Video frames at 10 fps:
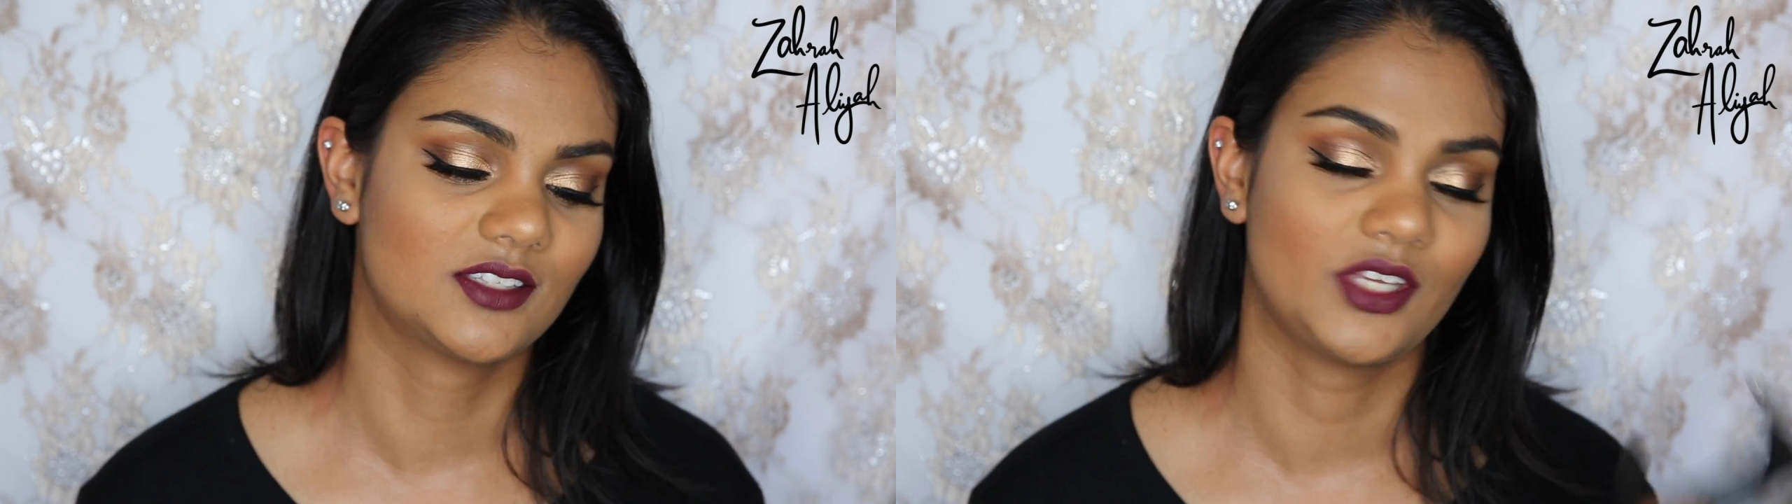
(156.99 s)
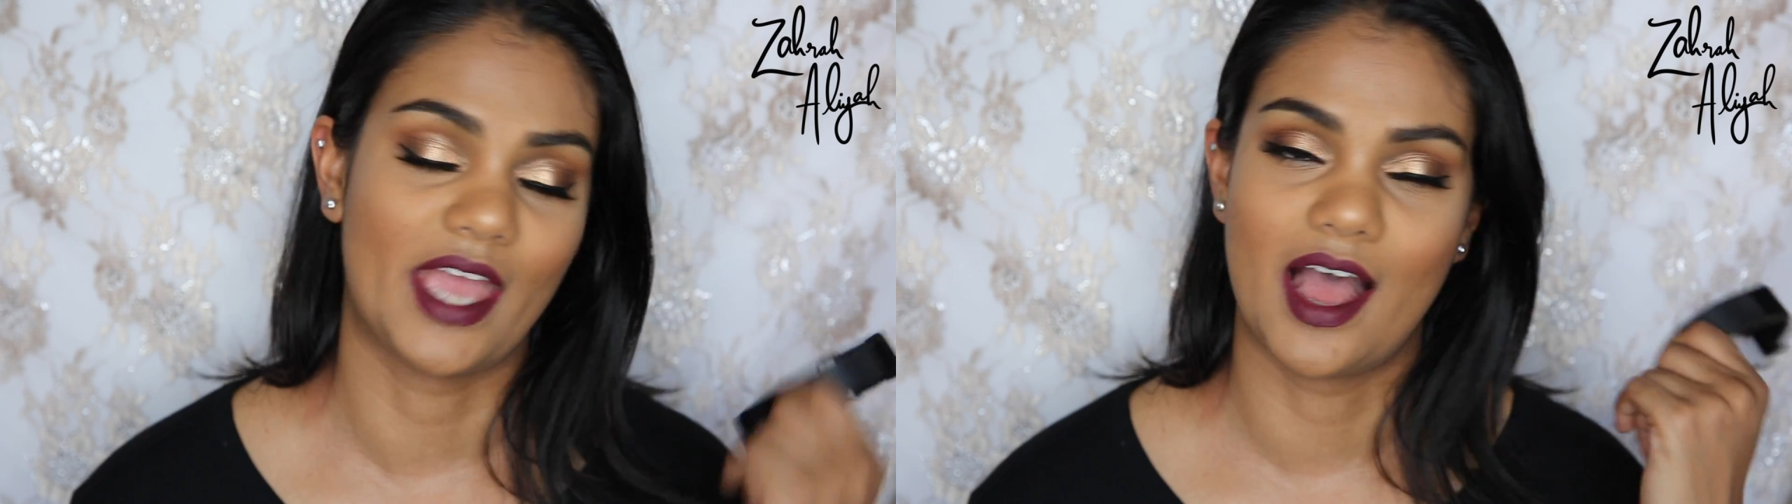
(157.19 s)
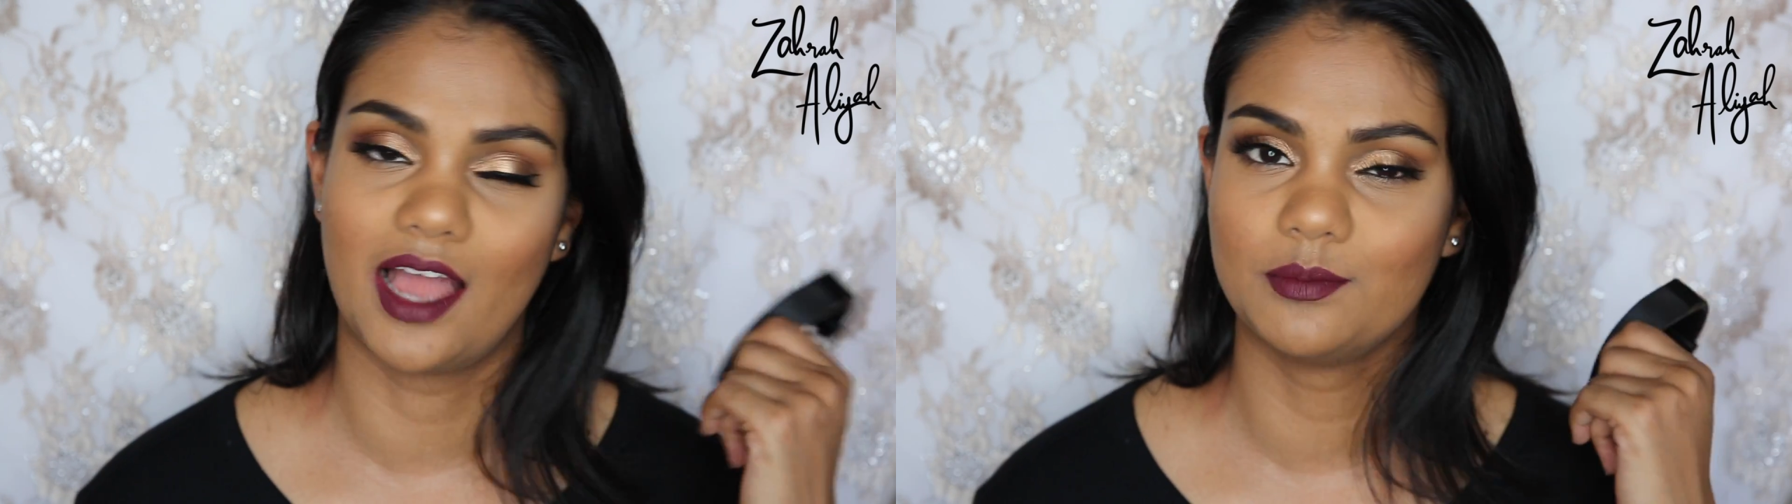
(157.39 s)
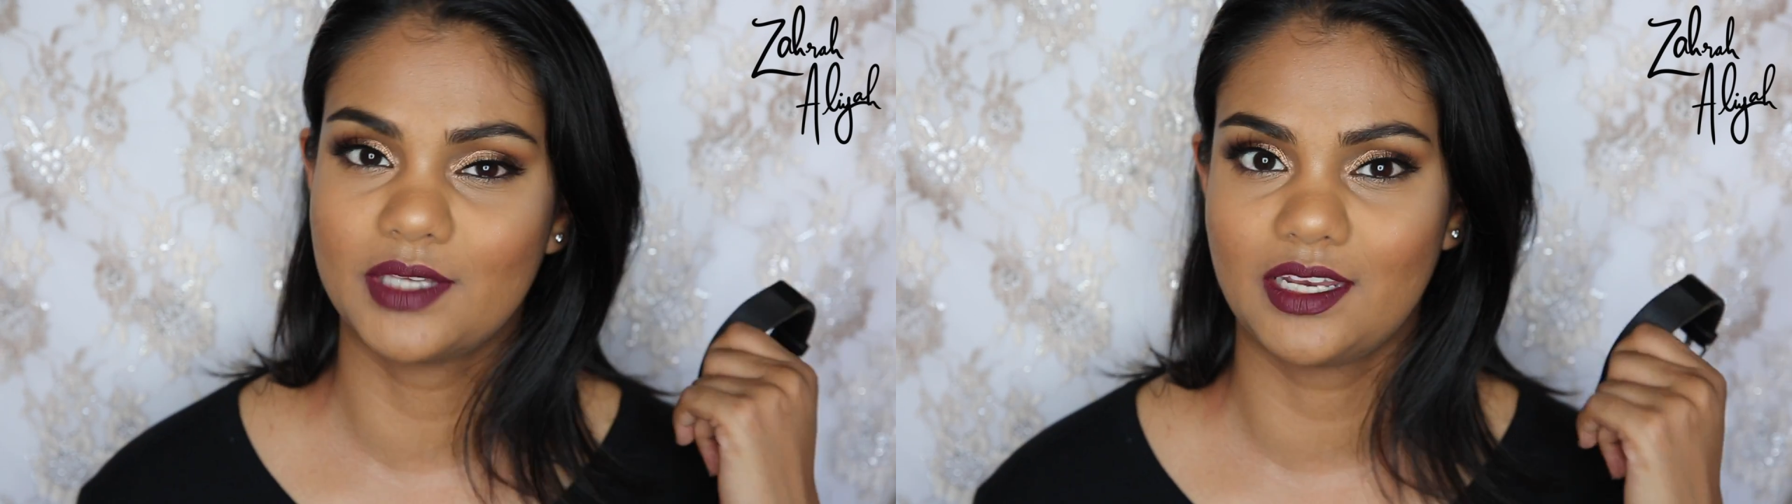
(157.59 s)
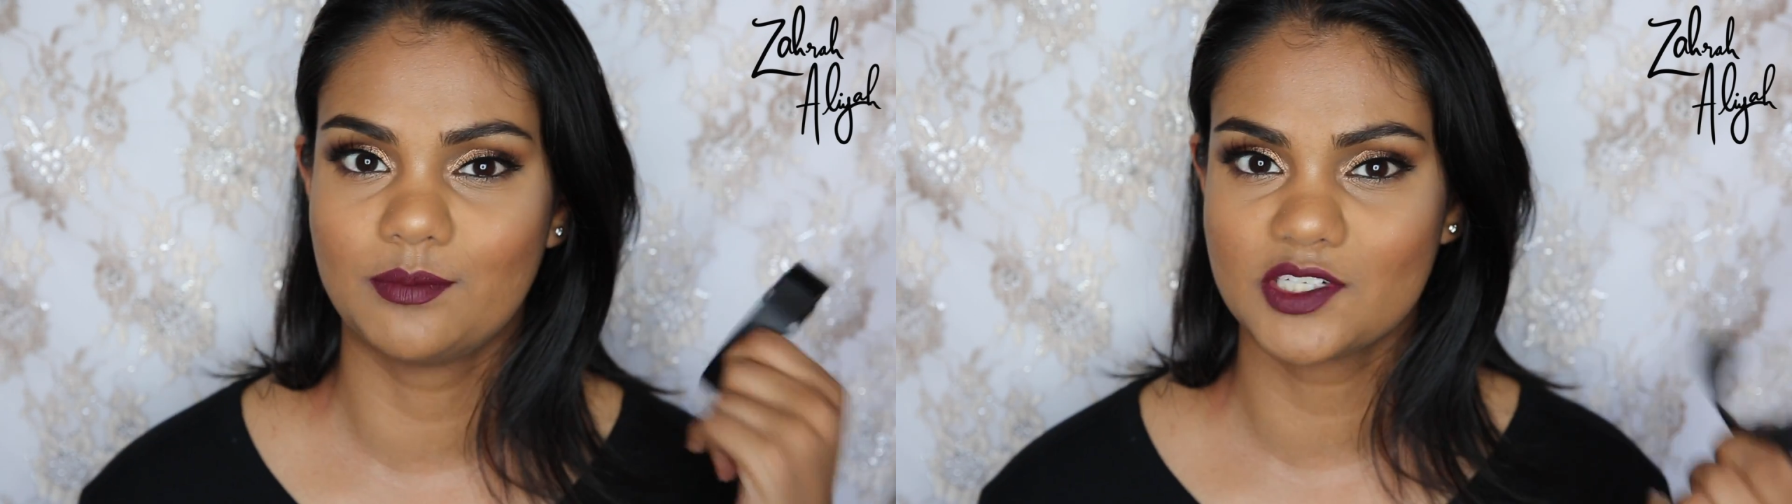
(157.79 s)
So yeah, I'm
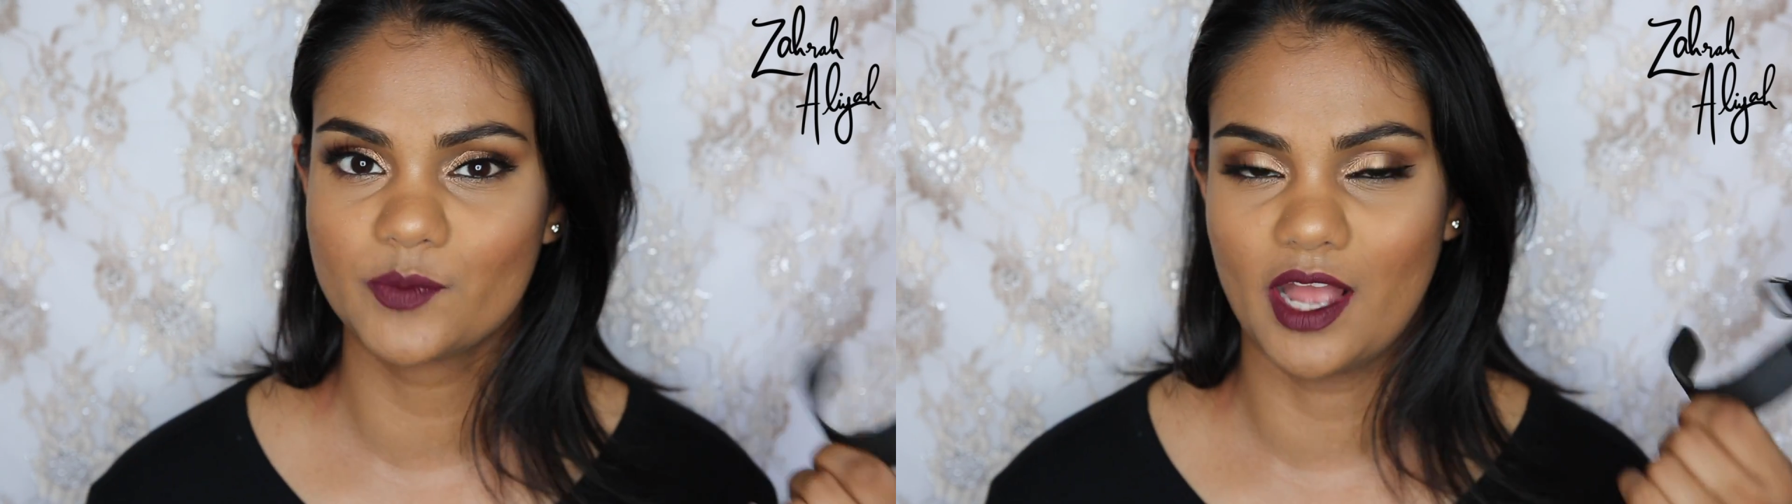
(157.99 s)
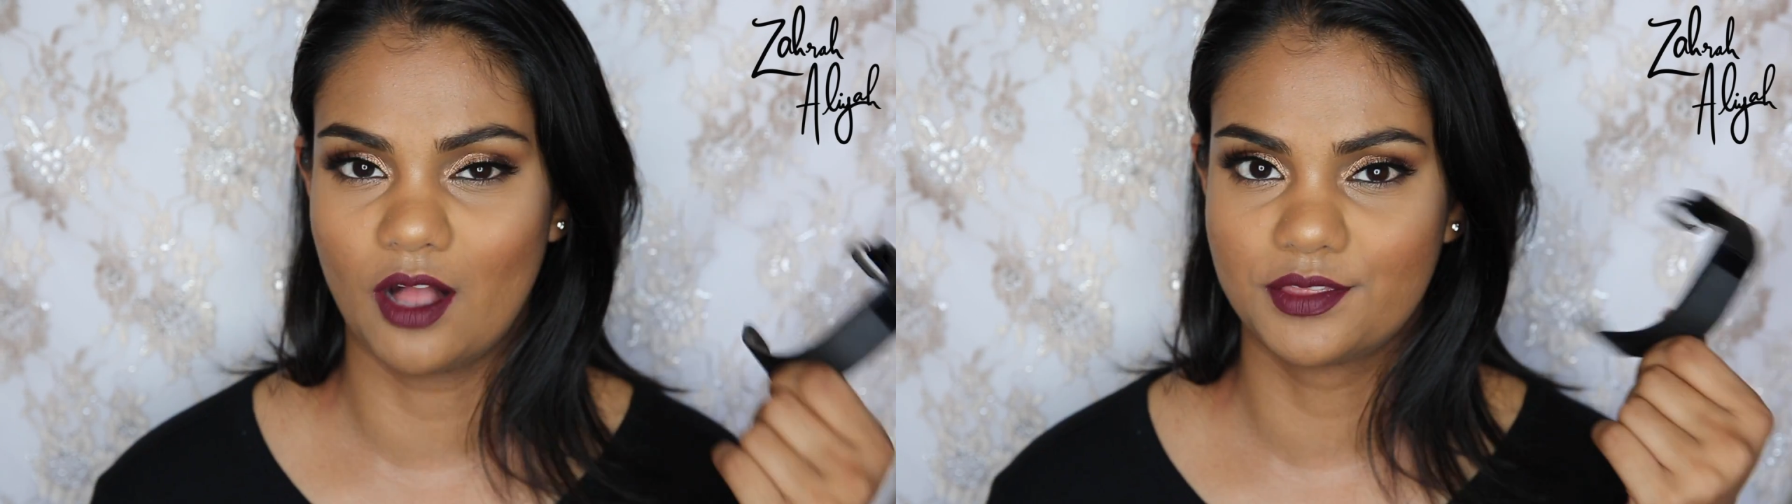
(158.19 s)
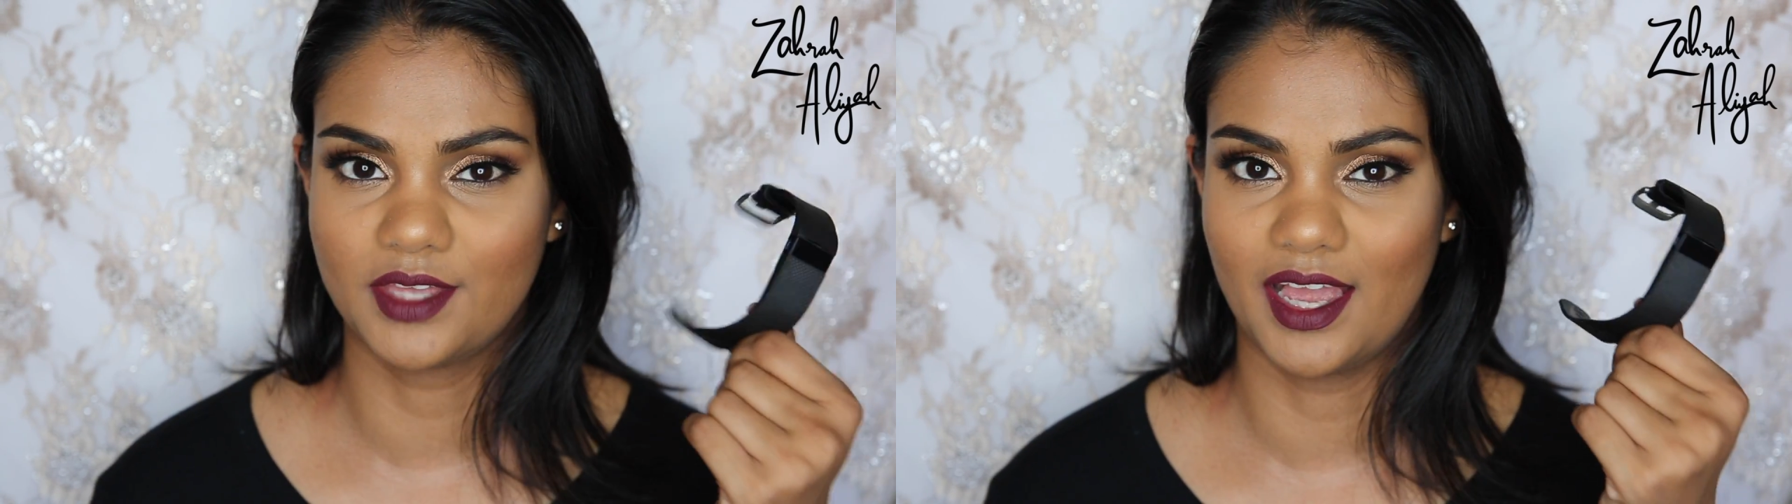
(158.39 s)
getting much more healthier,